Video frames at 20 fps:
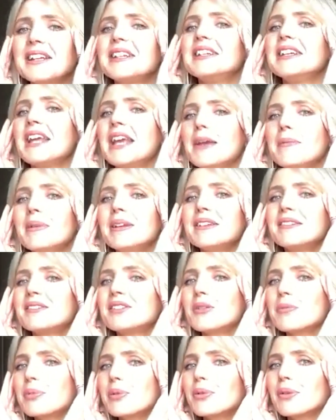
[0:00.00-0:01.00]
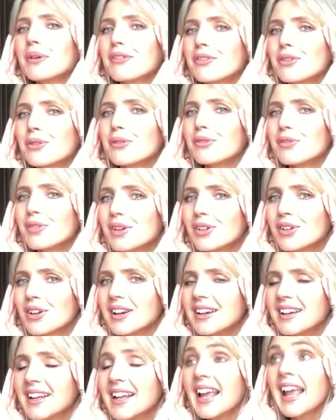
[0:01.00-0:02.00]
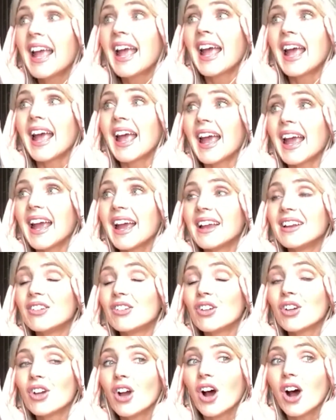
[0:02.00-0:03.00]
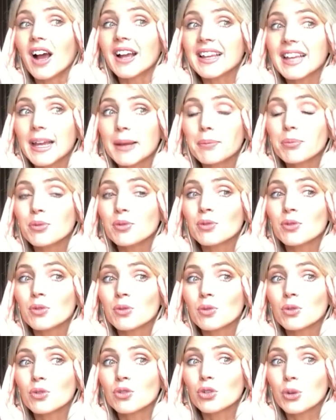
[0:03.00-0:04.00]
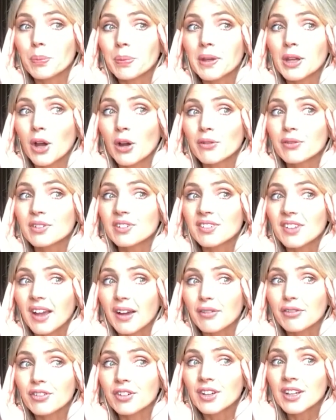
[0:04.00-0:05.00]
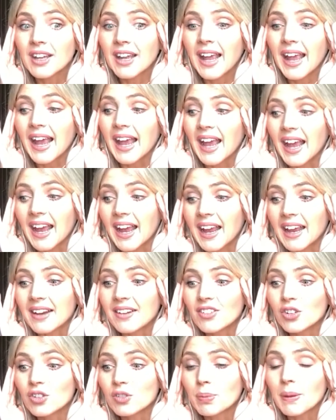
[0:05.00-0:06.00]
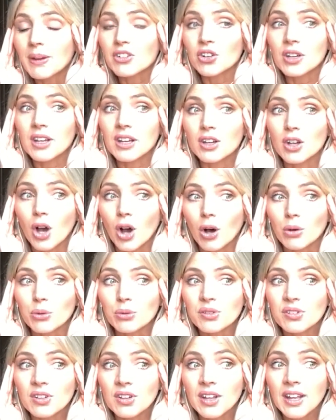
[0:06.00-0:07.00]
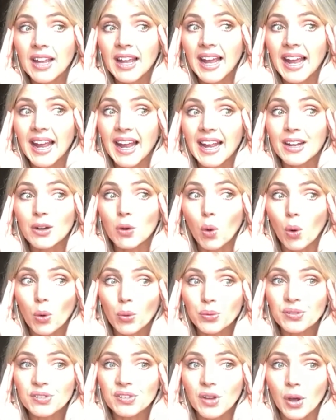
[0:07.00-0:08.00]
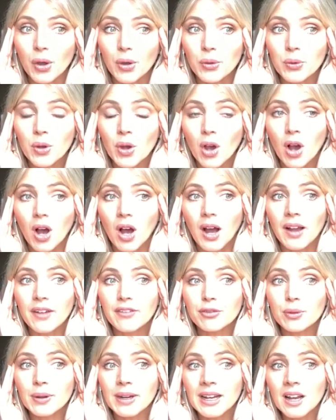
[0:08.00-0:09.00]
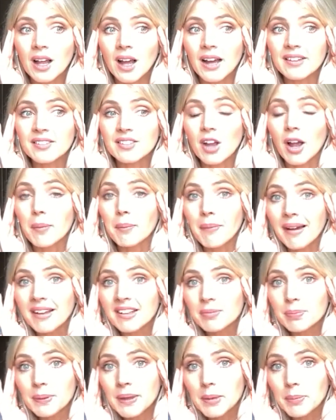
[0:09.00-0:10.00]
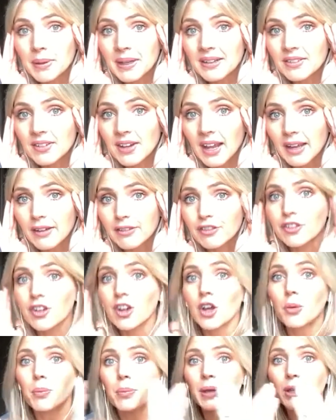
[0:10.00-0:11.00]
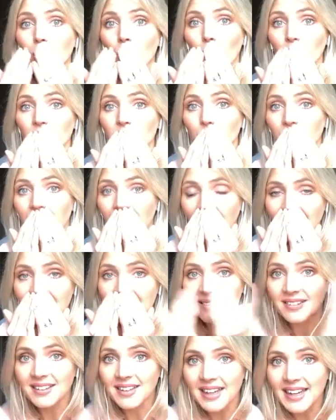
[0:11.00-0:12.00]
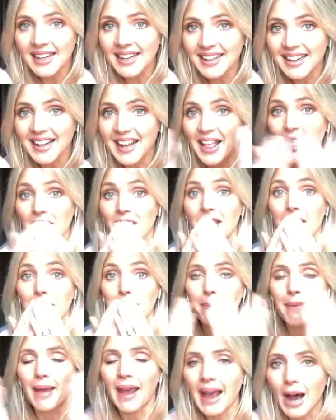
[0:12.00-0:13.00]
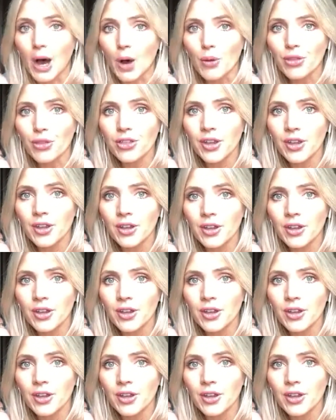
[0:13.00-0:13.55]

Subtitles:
inhibits your peripheral vision. And I keep tripping over stuff, and especially at Coles. And also I've realised I must be a bit deaf because without seeing their mouth,